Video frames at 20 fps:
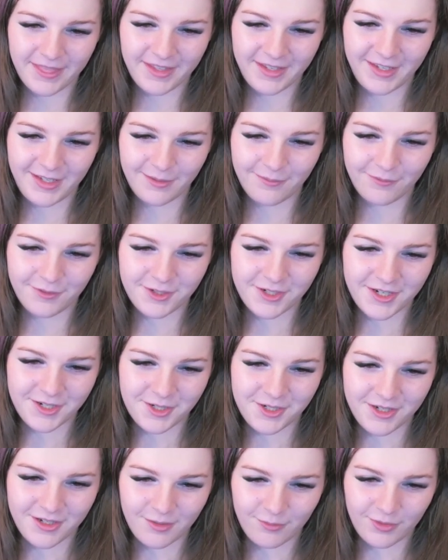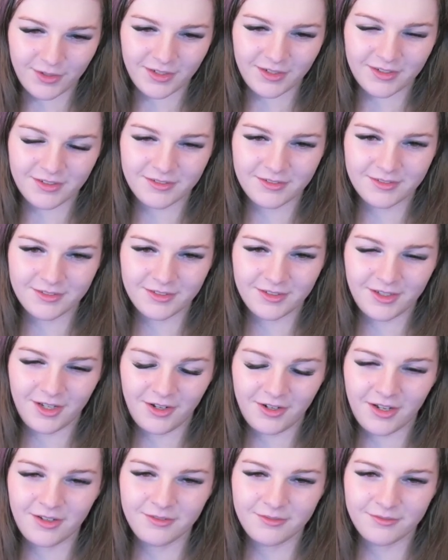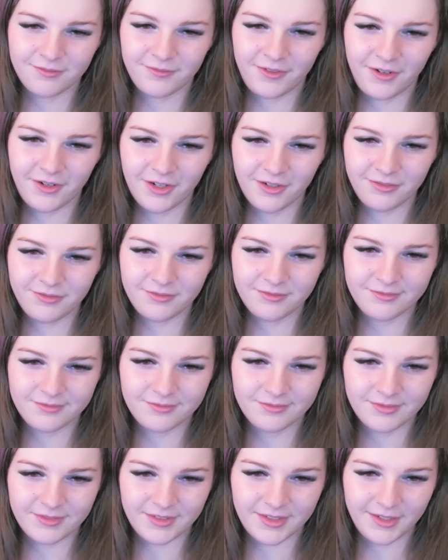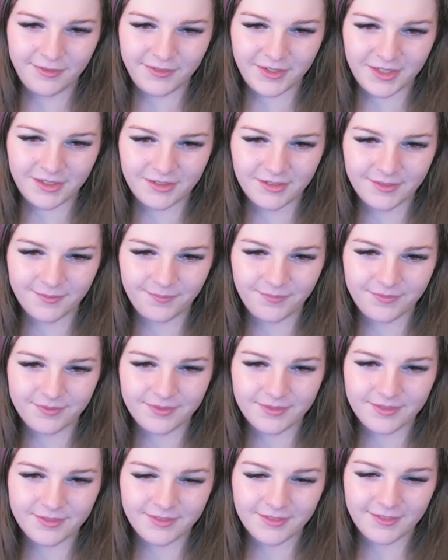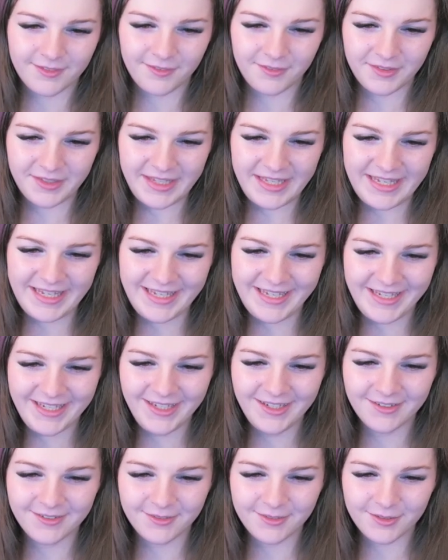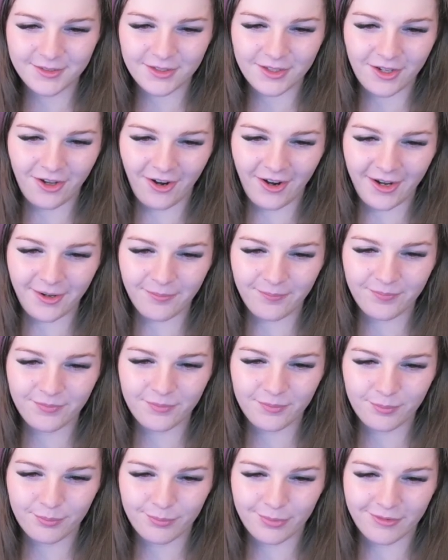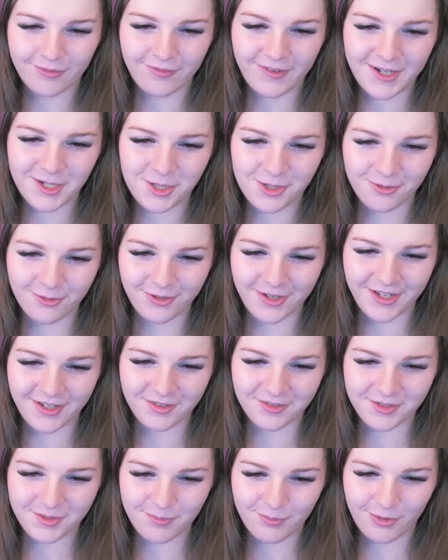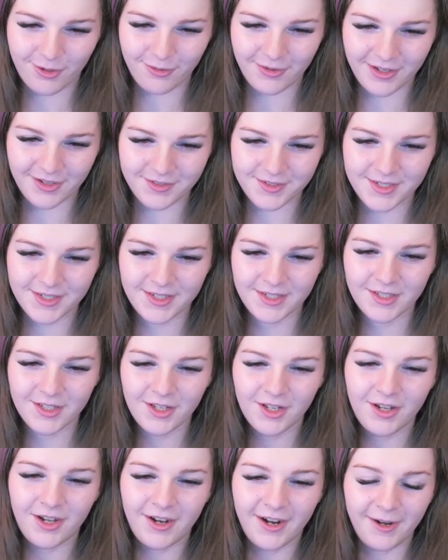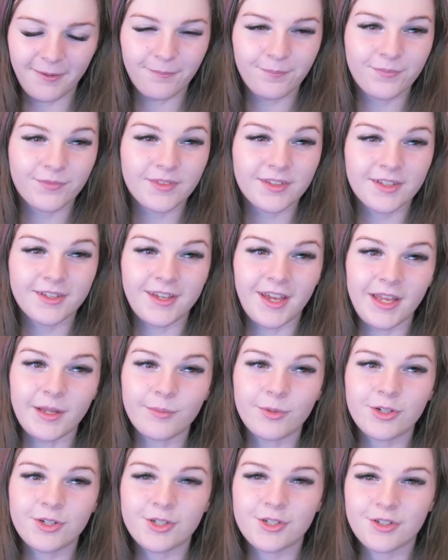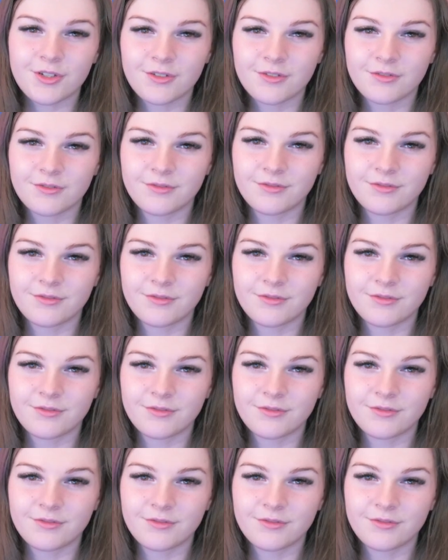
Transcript: He him for have she Okay, fair enough. Nifty. All right, professional nouns, pronouns. All right, gamers.